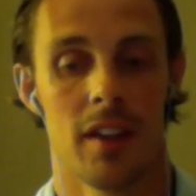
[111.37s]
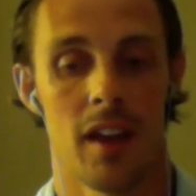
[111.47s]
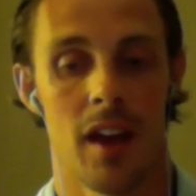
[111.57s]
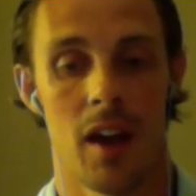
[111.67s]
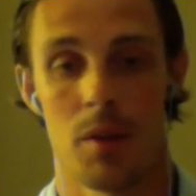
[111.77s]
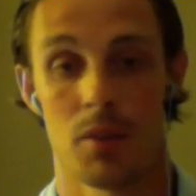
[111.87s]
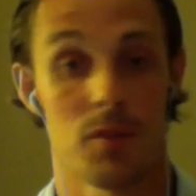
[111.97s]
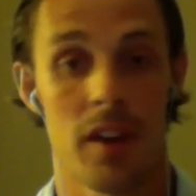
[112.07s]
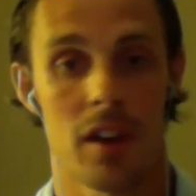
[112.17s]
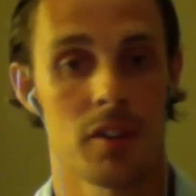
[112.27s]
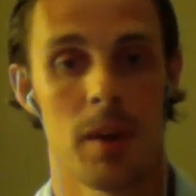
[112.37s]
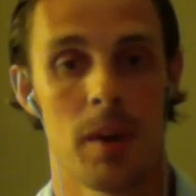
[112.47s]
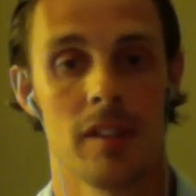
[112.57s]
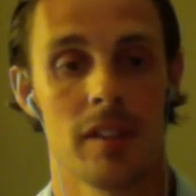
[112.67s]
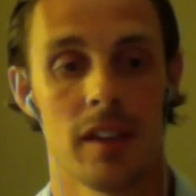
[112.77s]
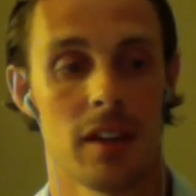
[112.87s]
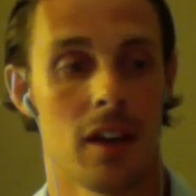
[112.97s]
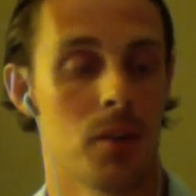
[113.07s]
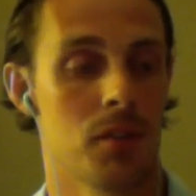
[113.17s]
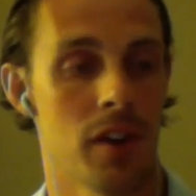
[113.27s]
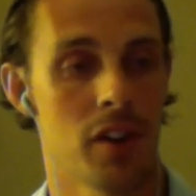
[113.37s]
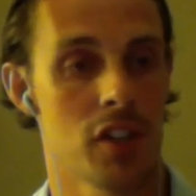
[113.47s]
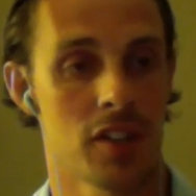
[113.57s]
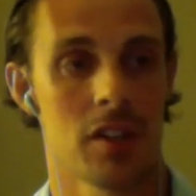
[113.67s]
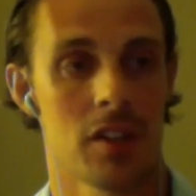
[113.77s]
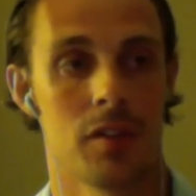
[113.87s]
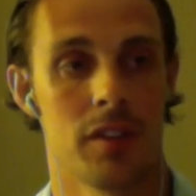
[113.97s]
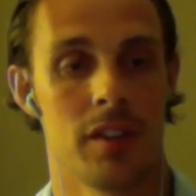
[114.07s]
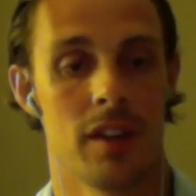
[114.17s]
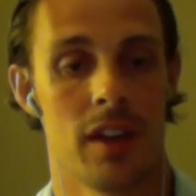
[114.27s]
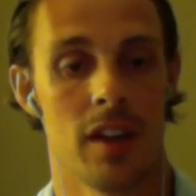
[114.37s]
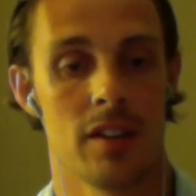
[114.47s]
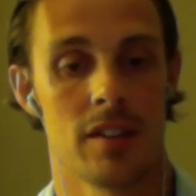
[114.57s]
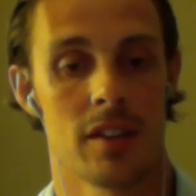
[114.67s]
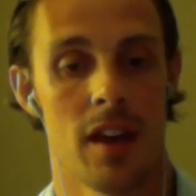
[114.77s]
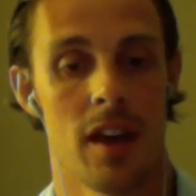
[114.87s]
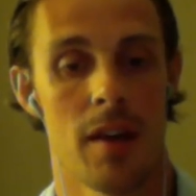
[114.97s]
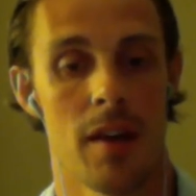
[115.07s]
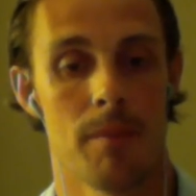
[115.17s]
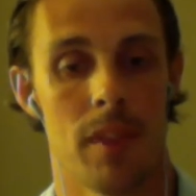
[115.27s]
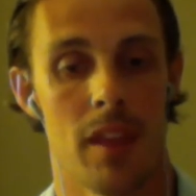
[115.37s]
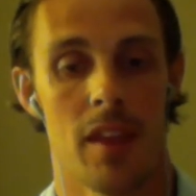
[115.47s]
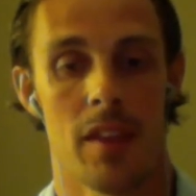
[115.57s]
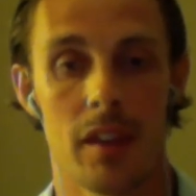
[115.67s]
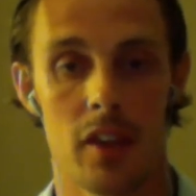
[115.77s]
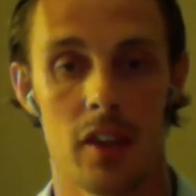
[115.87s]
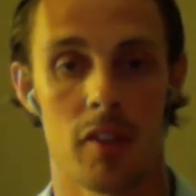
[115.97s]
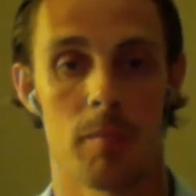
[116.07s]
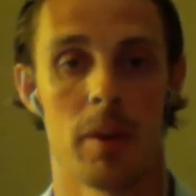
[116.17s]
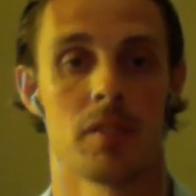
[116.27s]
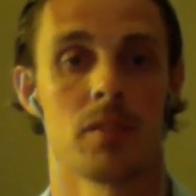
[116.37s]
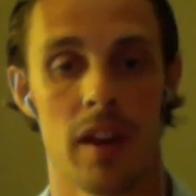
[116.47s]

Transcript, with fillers: uh, I was very close minded and I was very shut off, and and um, the idea of personal